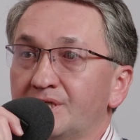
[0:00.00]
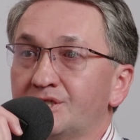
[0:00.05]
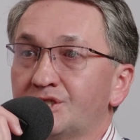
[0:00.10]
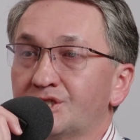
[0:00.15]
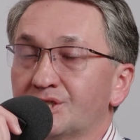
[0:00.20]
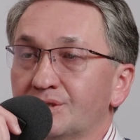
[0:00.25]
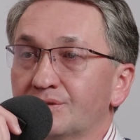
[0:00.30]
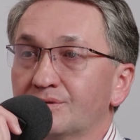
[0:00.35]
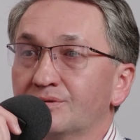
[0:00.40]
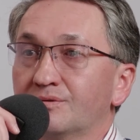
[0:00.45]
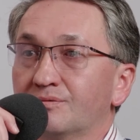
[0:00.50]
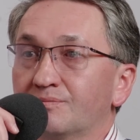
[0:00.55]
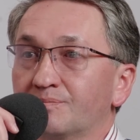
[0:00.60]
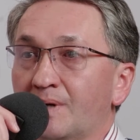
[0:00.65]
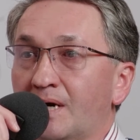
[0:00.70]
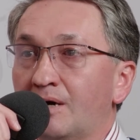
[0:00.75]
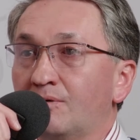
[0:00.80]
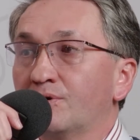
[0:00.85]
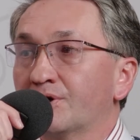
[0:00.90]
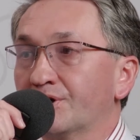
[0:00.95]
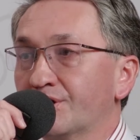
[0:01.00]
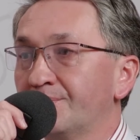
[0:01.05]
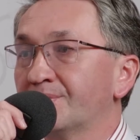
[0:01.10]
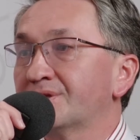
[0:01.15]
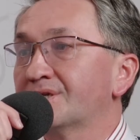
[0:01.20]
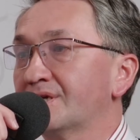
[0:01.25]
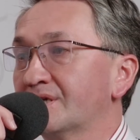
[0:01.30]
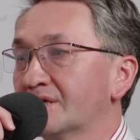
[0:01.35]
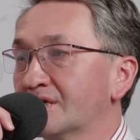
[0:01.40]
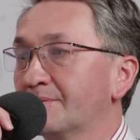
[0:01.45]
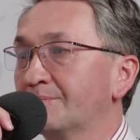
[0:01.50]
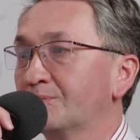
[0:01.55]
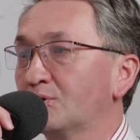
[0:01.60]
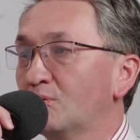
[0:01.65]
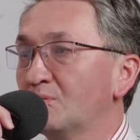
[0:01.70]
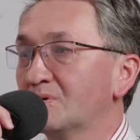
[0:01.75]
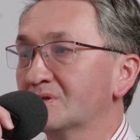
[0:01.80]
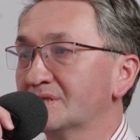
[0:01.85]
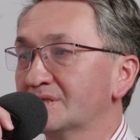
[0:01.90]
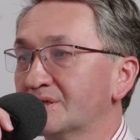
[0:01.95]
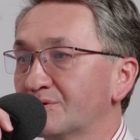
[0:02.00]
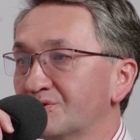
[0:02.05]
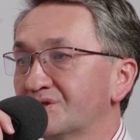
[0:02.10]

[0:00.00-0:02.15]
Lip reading: do our humanitarian diplomacy,